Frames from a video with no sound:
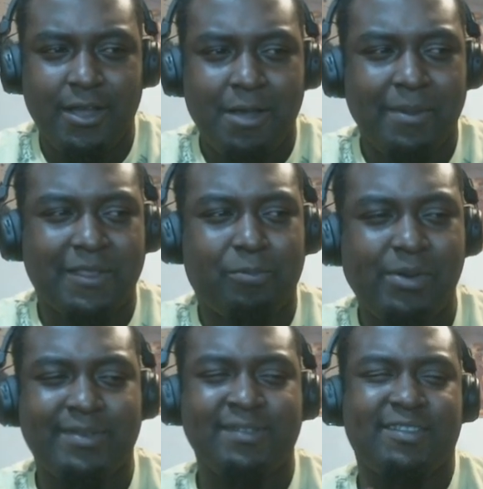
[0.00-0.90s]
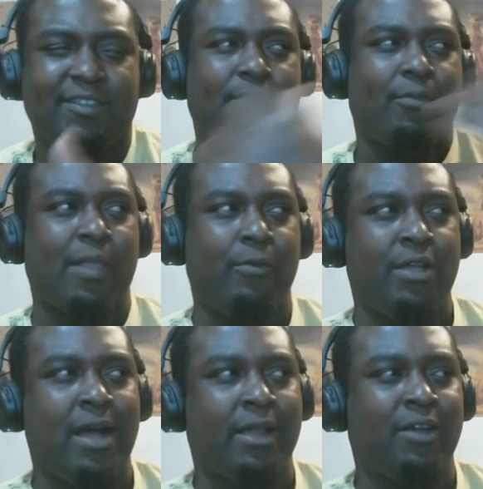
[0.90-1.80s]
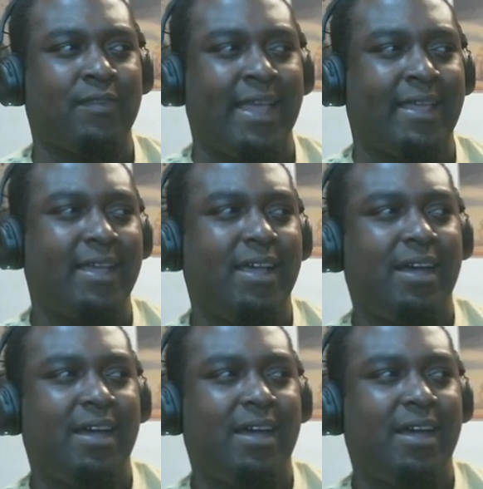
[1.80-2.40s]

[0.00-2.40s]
But the previous instances that we got of, like,